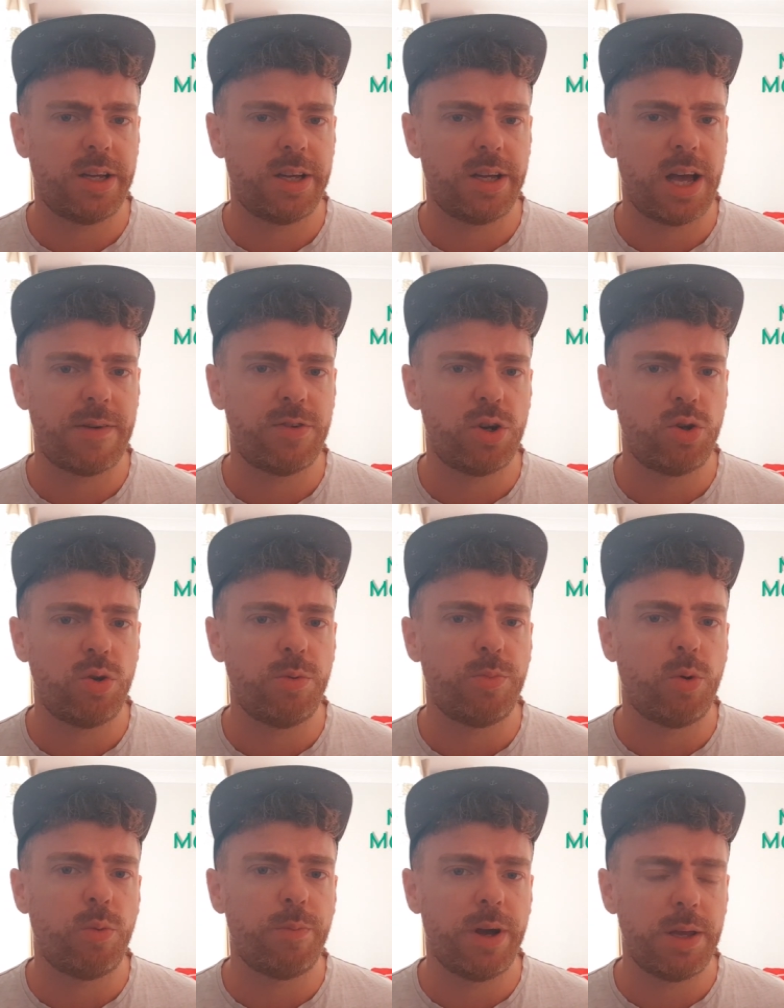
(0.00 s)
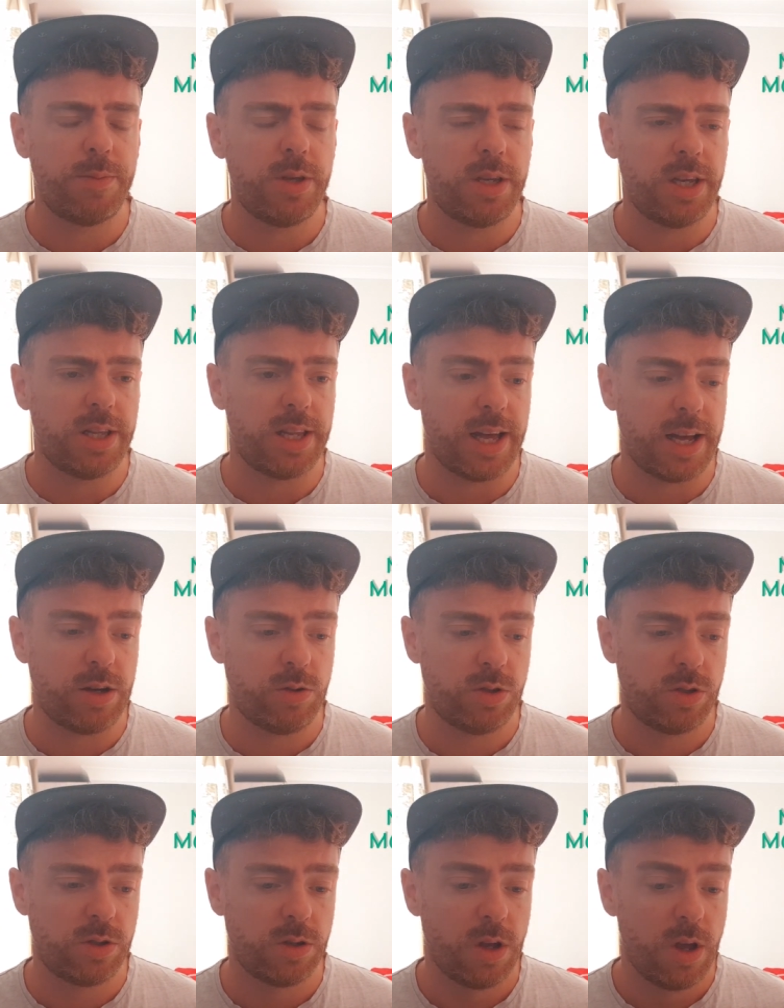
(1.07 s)
having a newborn baby in the
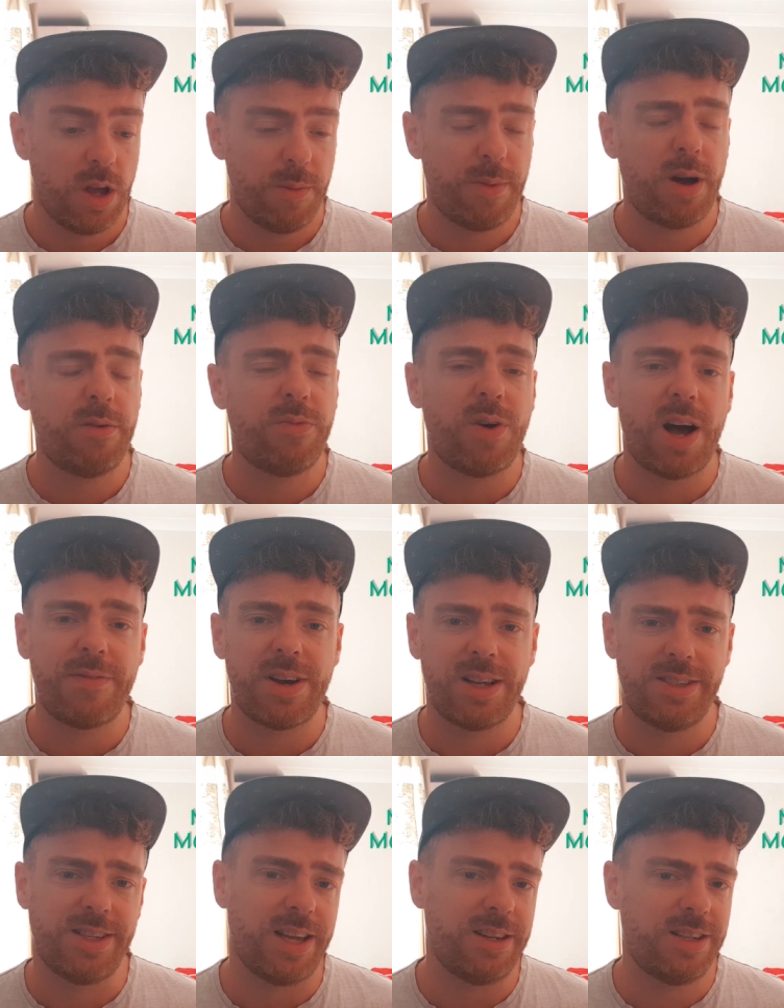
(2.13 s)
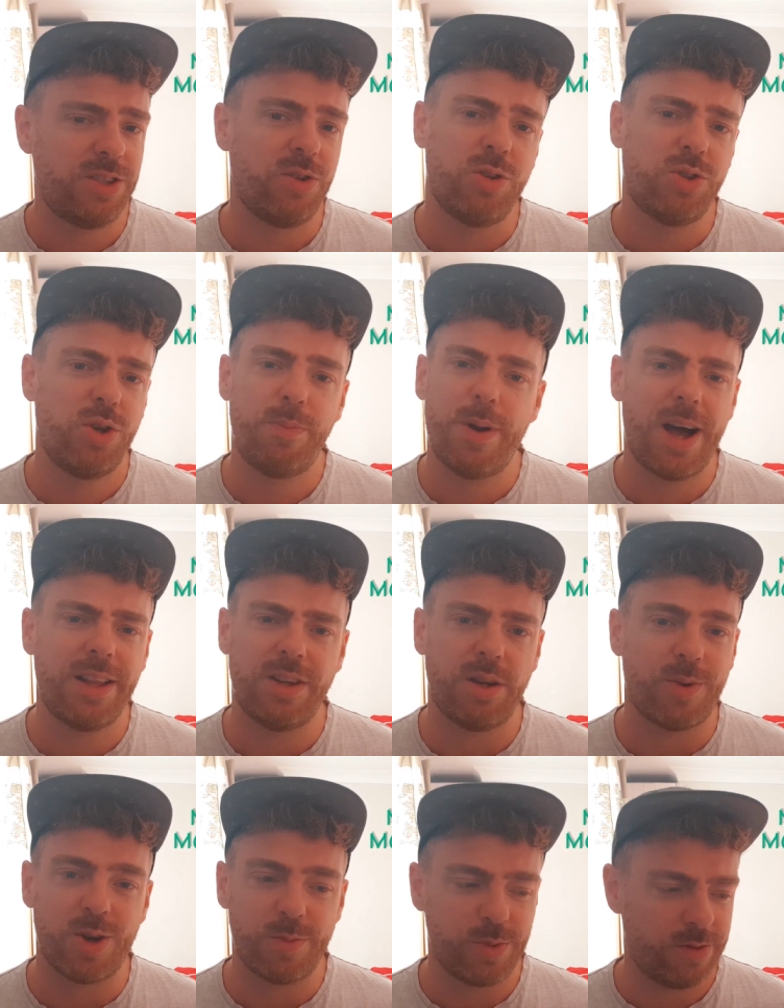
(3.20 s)
house, but 5 out of 10, it's not too bad at the
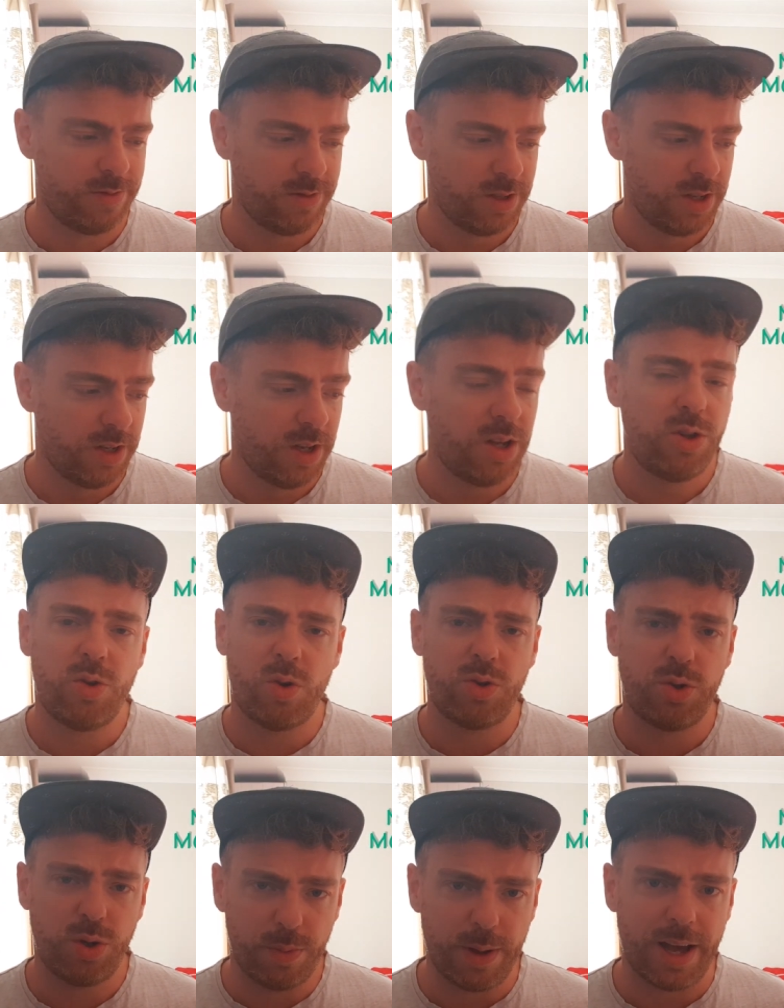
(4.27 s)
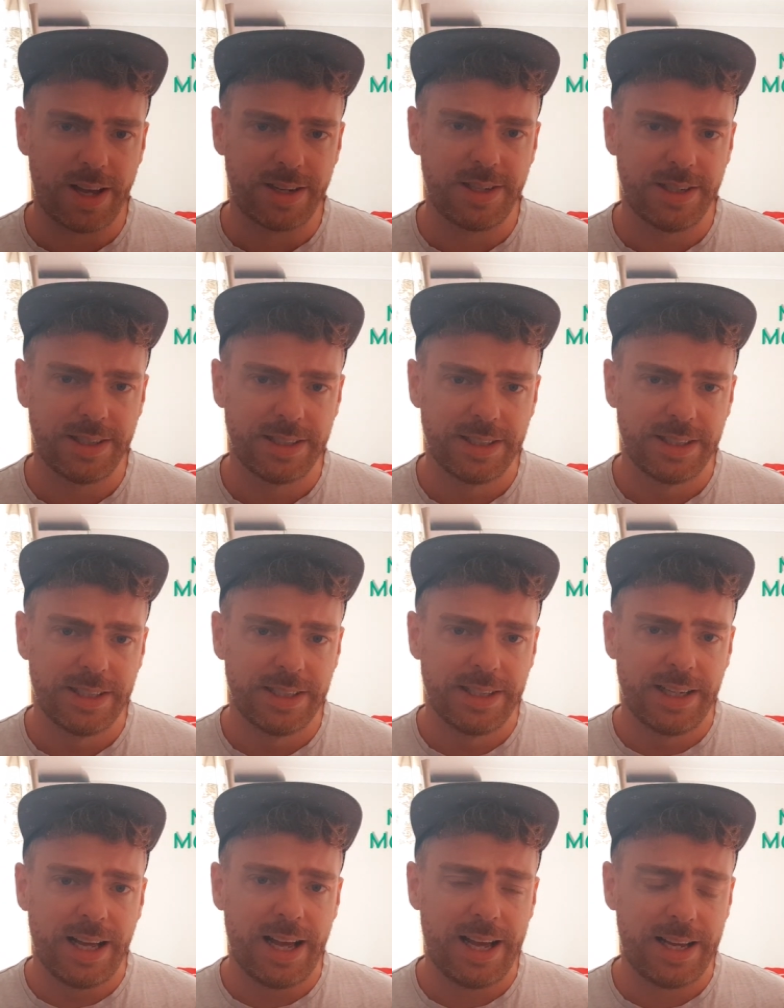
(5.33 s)
moment, not too bad.
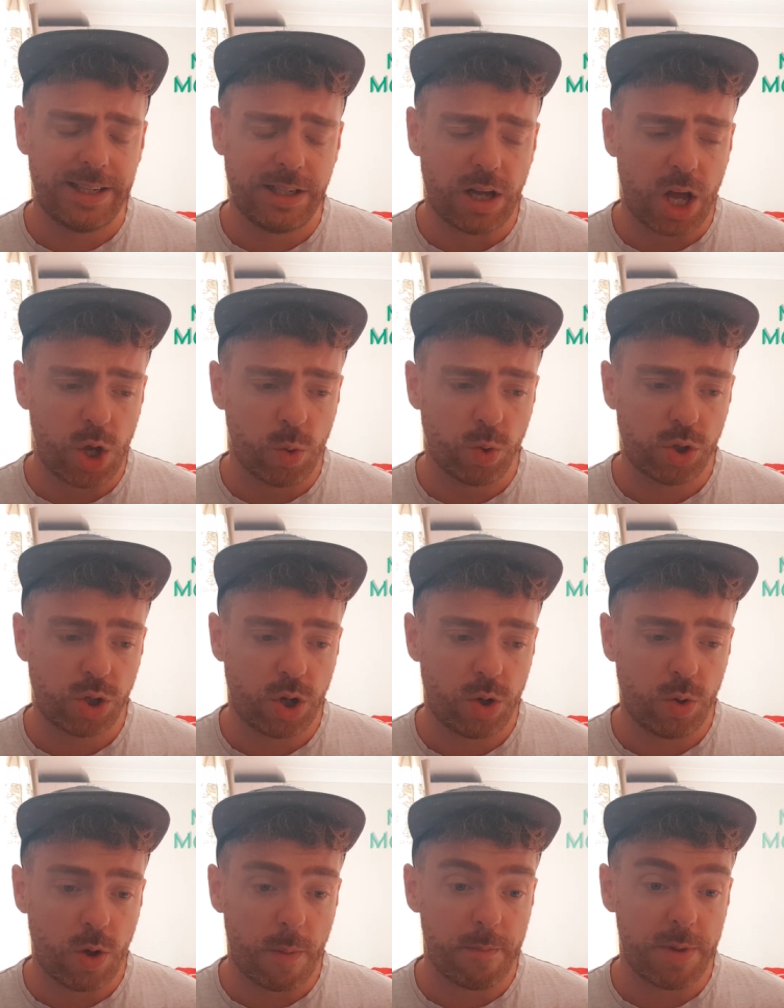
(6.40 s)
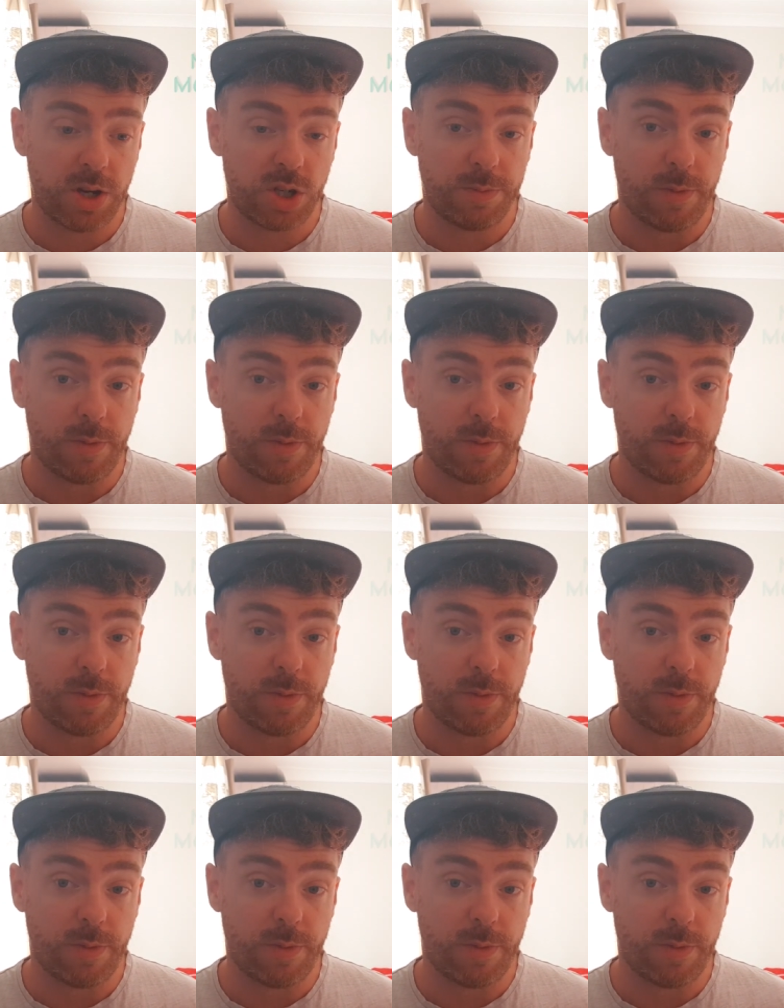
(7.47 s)
And I also measured